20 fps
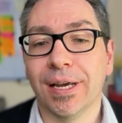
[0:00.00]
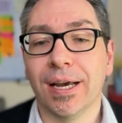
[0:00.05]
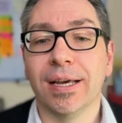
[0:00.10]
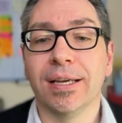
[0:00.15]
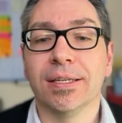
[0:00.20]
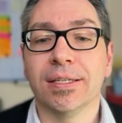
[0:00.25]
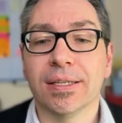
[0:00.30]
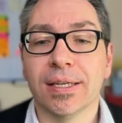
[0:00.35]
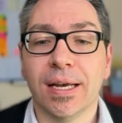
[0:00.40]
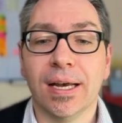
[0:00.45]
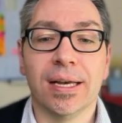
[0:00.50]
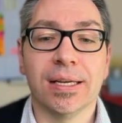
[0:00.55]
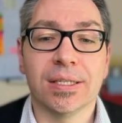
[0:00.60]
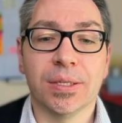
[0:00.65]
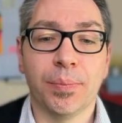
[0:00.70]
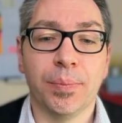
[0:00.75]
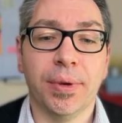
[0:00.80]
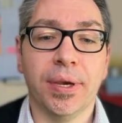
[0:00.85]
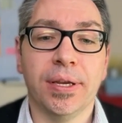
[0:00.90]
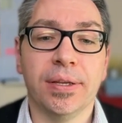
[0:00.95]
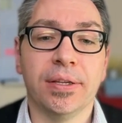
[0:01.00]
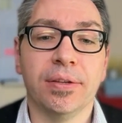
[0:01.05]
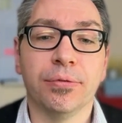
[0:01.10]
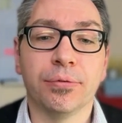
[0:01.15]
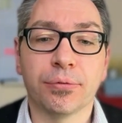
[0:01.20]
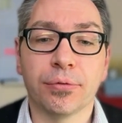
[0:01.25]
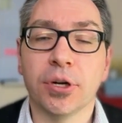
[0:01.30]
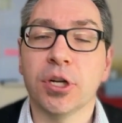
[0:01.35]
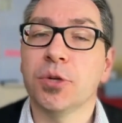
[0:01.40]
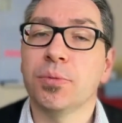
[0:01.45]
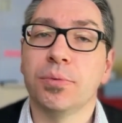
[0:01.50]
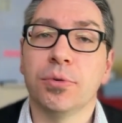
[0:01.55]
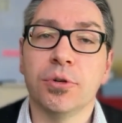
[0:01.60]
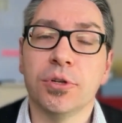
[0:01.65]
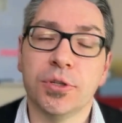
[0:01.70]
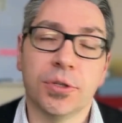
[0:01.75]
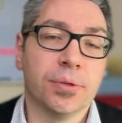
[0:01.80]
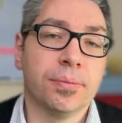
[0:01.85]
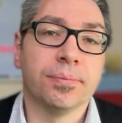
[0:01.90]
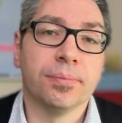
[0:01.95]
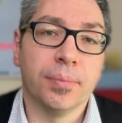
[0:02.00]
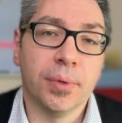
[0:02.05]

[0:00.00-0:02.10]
as paid in FreshBooks